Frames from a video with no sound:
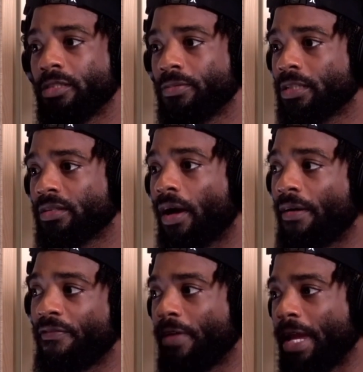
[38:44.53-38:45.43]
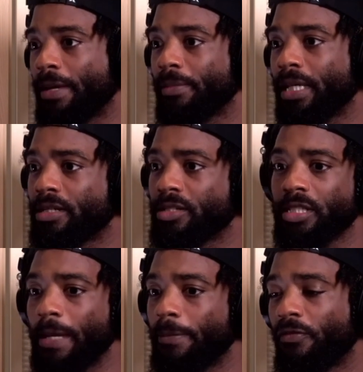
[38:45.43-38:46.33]
because a family or
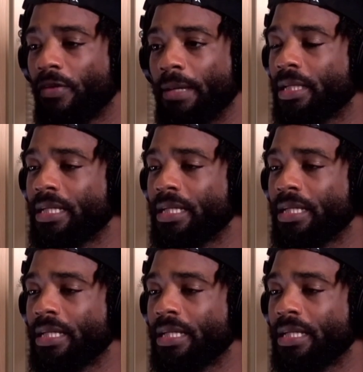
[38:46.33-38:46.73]
stable family